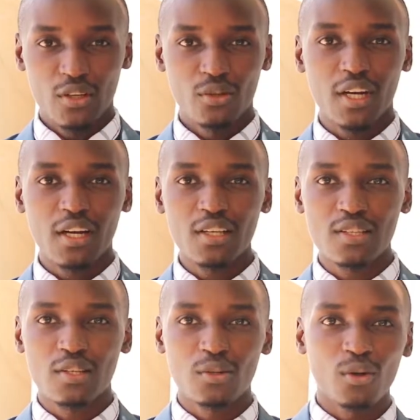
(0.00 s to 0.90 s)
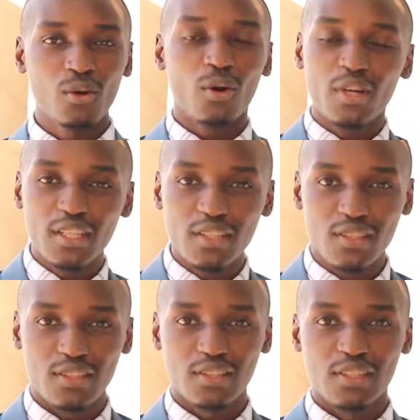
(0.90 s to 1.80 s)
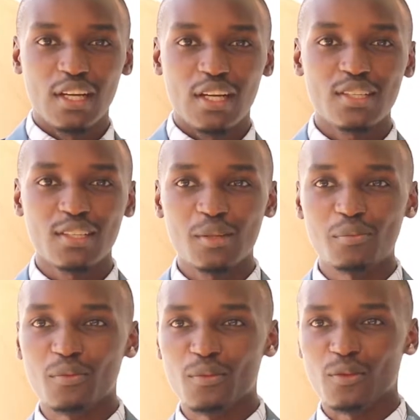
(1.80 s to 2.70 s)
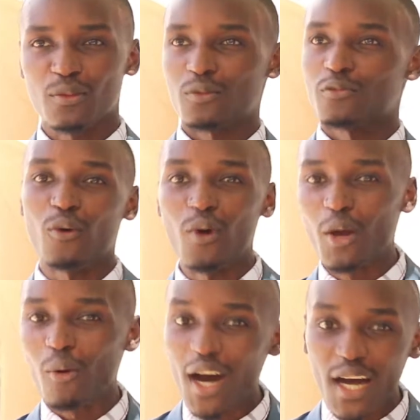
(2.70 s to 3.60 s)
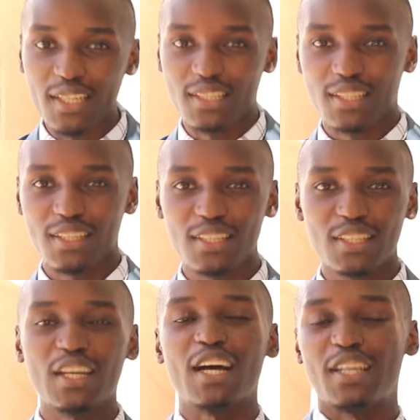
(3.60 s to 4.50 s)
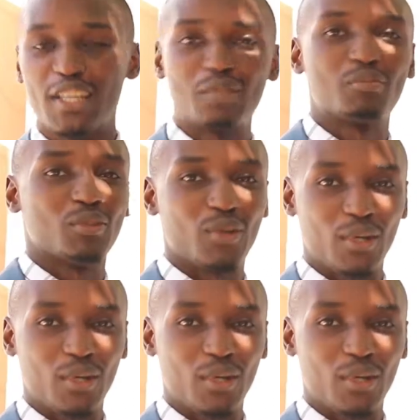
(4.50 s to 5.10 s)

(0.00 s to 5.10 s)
You can ask your audience, ask them for a word, and then they can help you